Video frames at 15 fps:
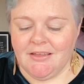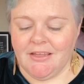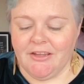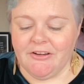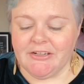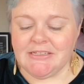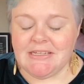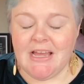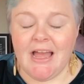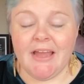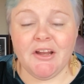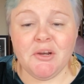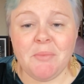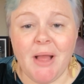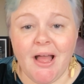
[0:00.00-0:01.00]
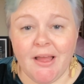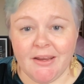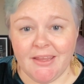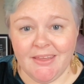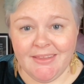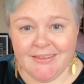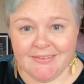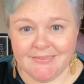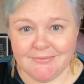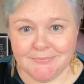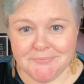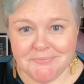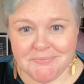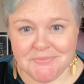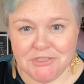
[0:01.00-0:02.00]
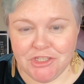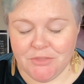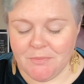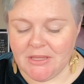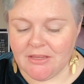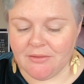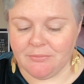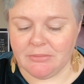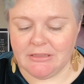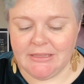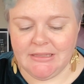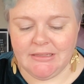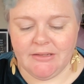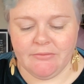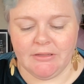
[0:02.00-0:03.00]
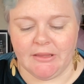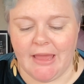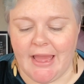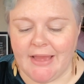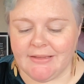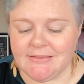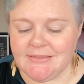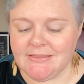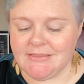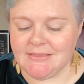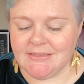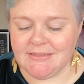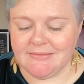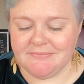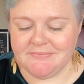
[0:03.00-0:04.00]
Your entire body should be completely relaxed.